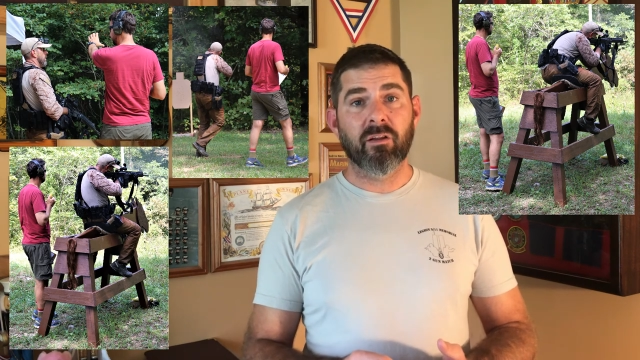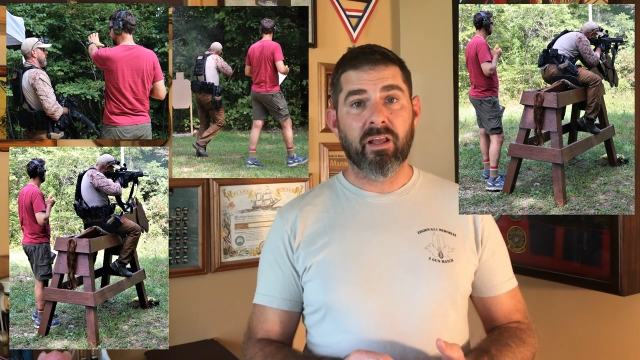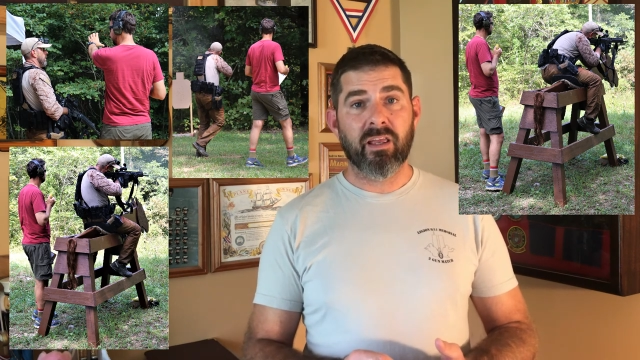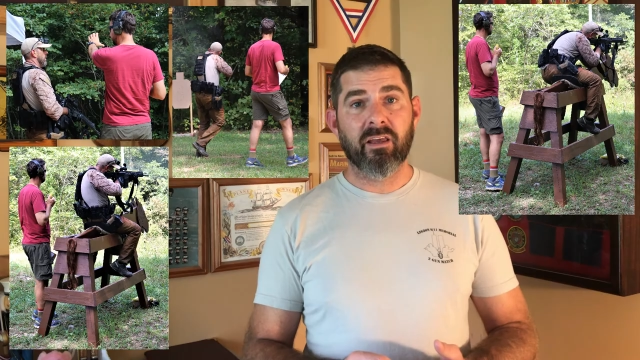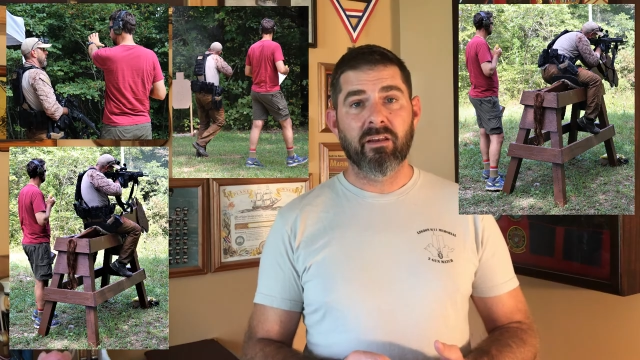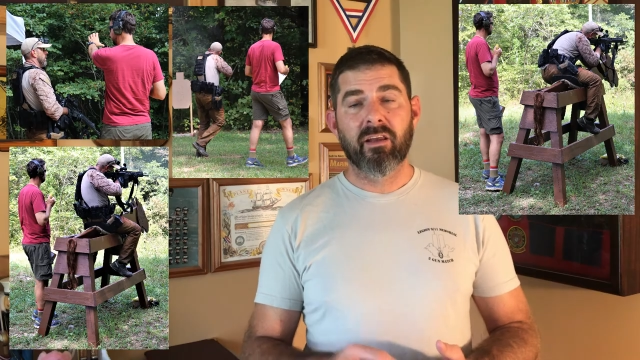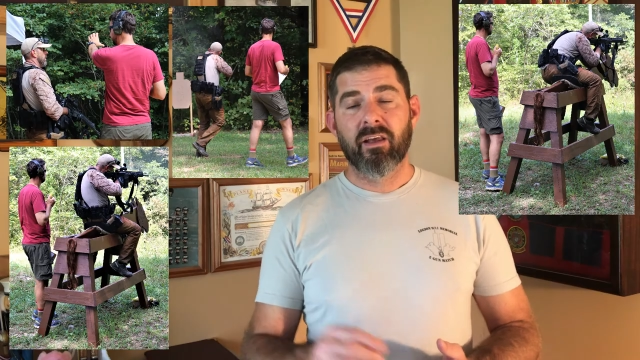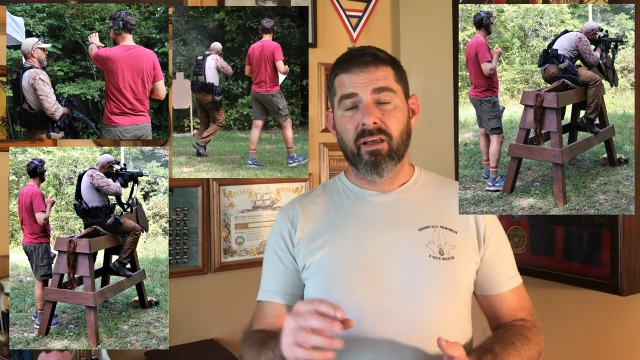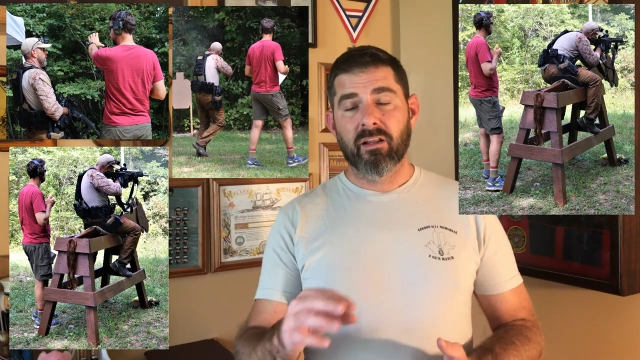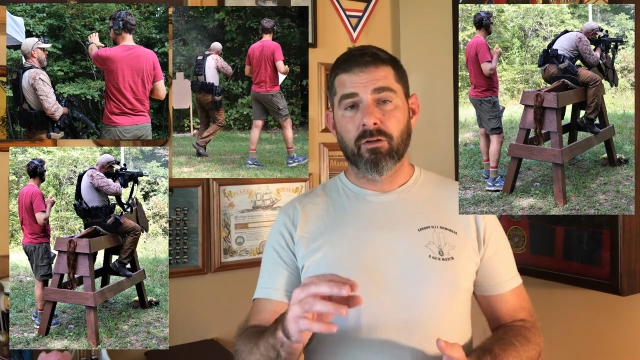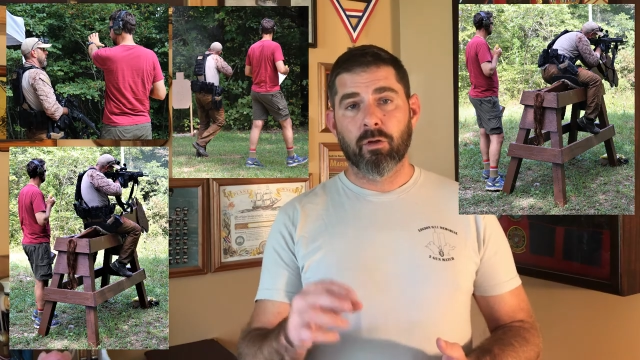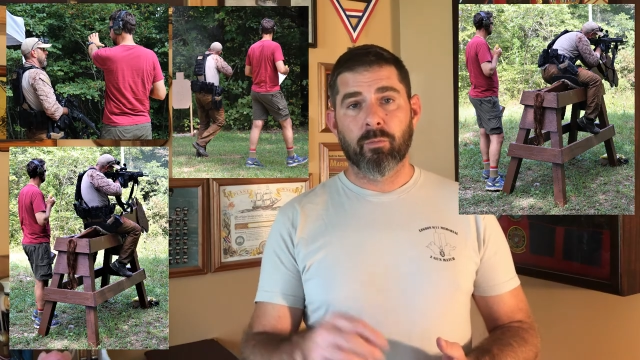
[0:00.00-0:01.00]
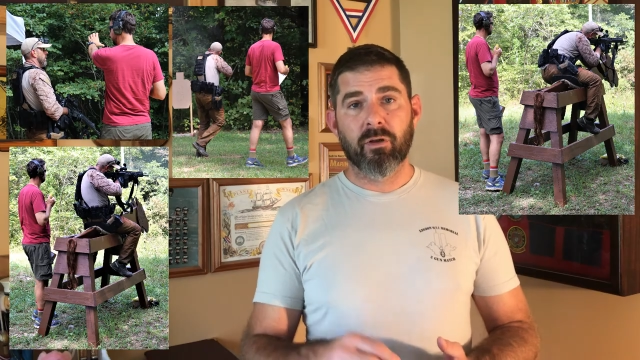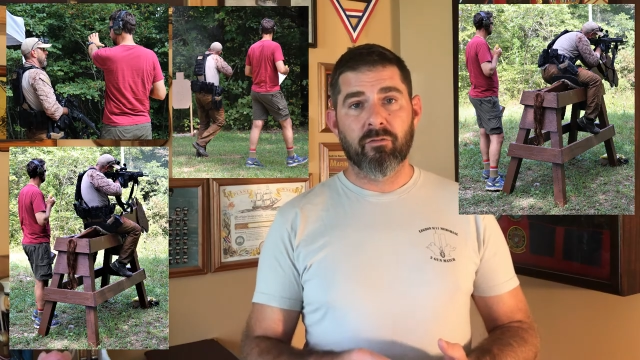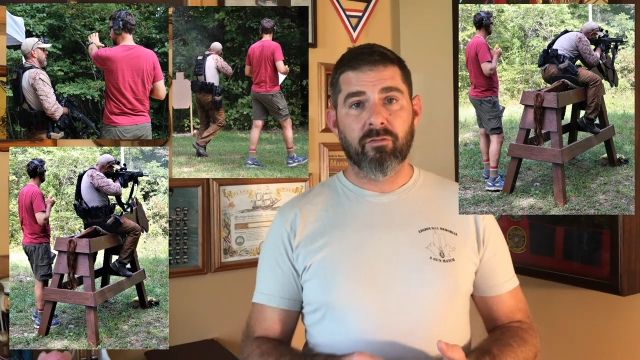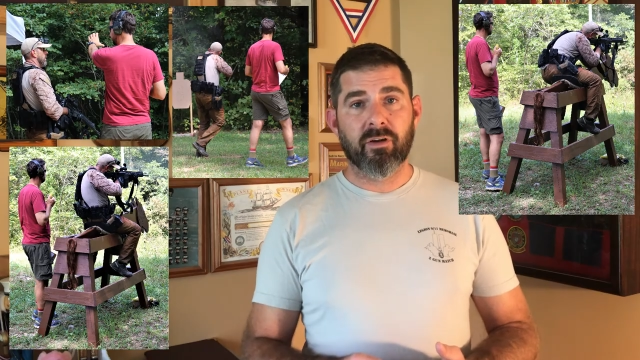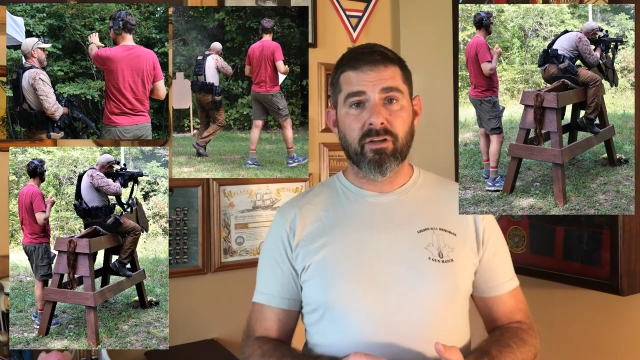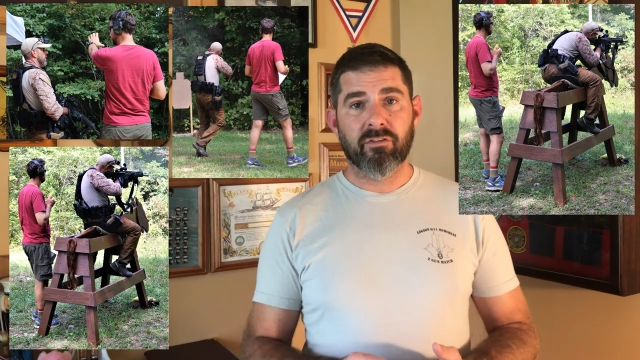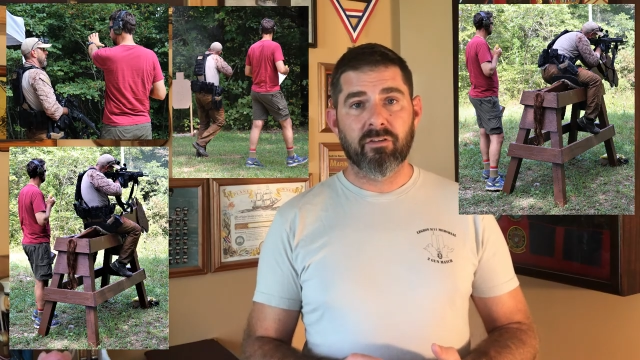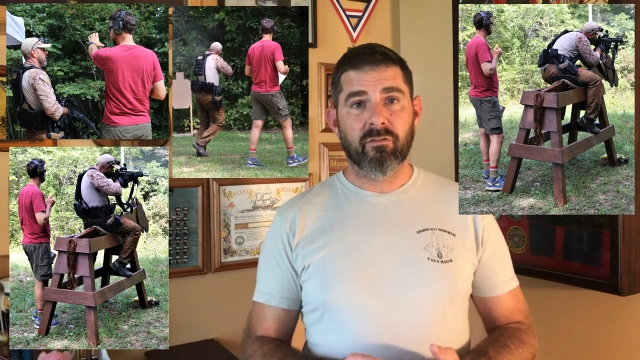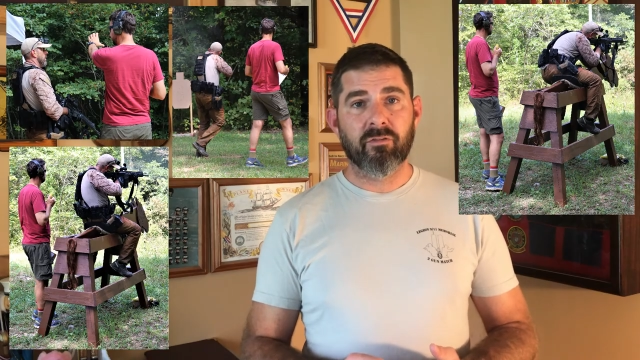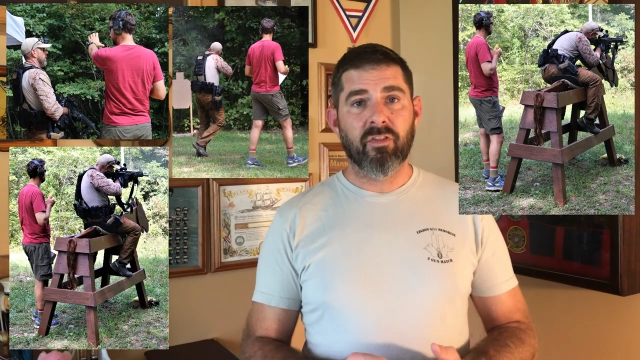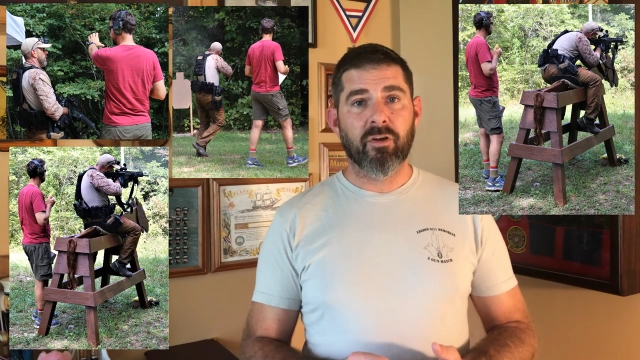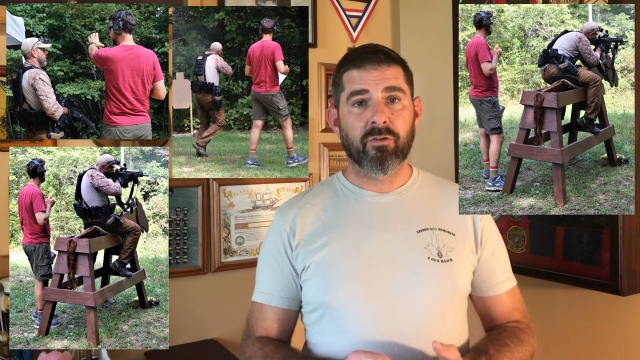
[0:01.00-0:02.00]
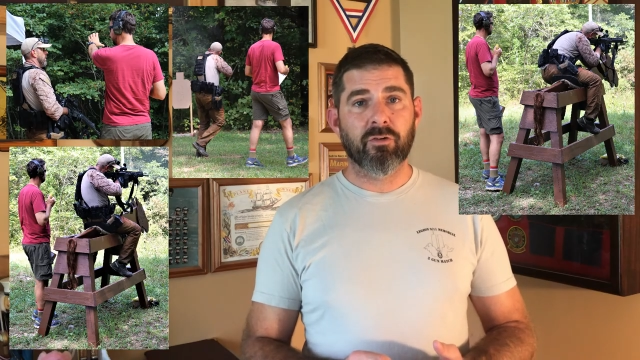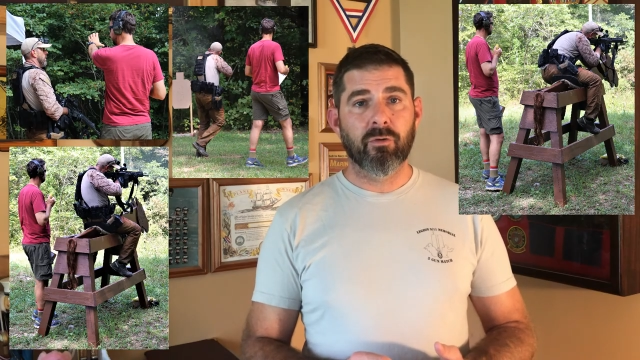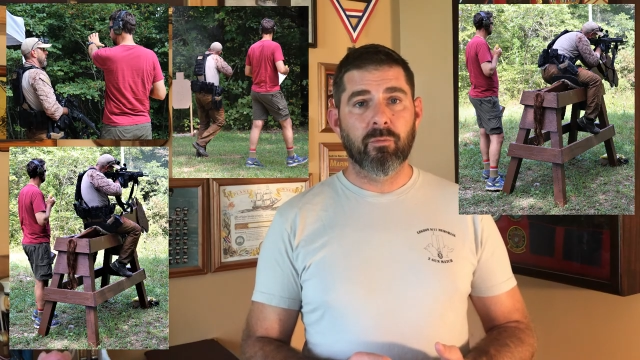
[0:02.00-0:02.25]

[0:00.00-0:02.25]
again, a little bit of funny stuff in there too.